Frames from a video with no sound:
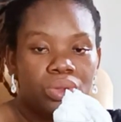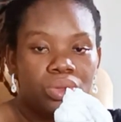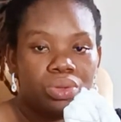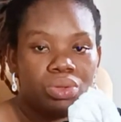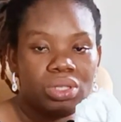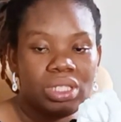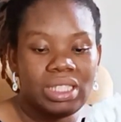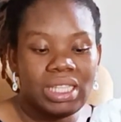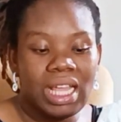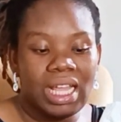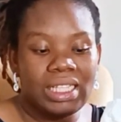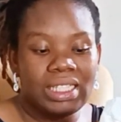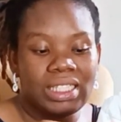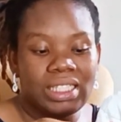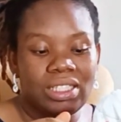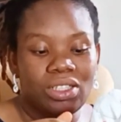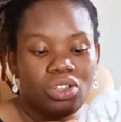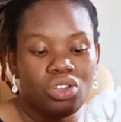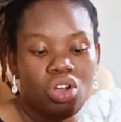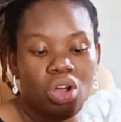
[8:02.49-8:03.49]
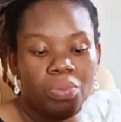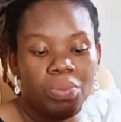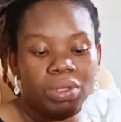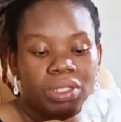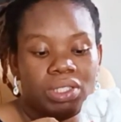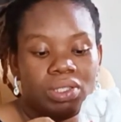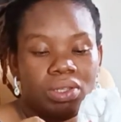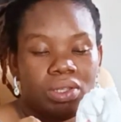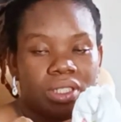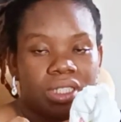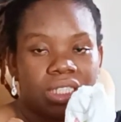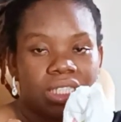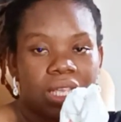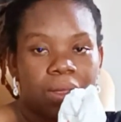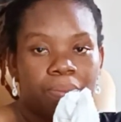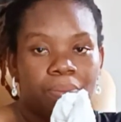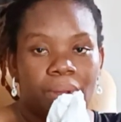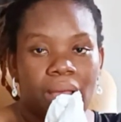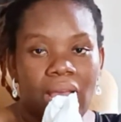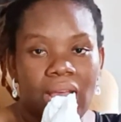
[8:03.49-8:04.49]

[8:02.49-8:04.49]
use that gummy sellotape